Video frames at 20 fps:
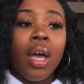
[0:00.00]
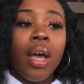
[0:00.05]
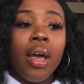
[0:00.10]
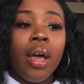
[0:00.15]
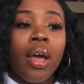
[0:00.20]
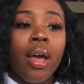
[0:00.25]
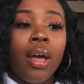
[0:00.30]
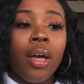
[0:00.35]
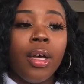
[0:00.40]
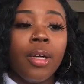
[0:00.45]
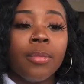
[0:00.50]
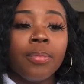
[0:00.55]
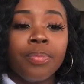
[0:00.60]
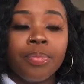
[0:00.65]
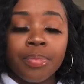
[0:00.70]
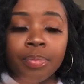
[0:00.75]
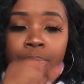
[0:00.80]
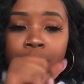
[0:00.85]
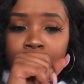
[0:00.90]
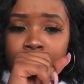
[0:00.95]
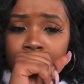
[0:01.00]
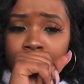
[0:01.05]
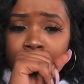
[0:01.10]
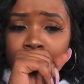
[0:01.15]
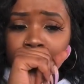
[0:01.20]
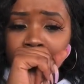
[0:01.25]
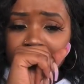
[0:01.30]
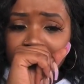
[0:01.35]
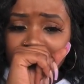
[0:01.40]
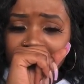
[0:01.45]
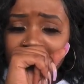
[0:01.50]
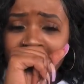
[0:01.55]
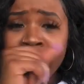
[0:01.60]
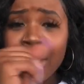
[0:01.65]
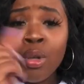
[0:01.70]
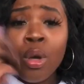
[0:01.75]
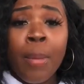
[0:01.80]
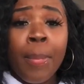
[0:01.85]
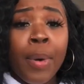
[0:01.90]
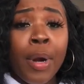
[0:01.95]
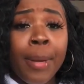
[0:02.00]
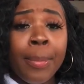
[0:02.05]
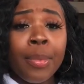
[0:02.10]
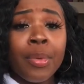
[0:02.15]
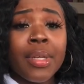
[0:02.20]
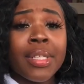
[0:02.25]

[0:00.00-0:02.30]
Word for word: If I do a purple, it's